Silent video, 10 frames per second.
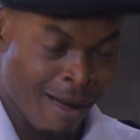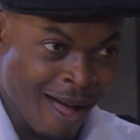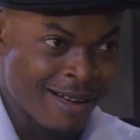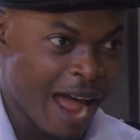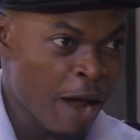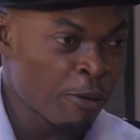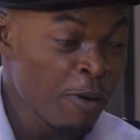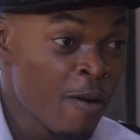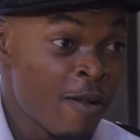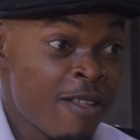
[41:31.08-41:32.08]

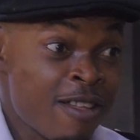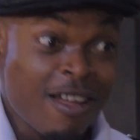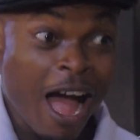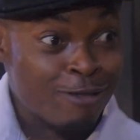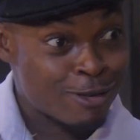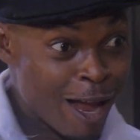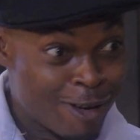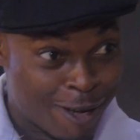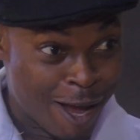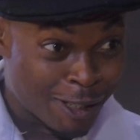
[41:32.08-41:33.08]
Down! Outside
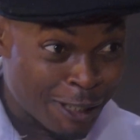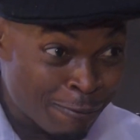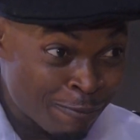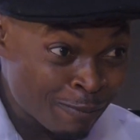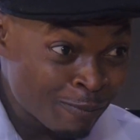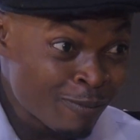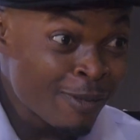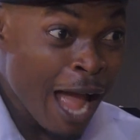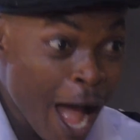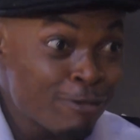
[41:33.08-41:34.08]
the gate!
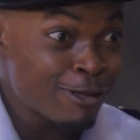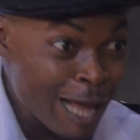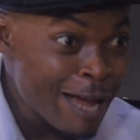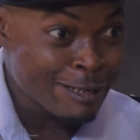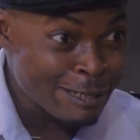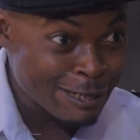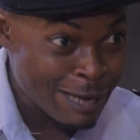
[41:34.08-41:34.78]
Outside the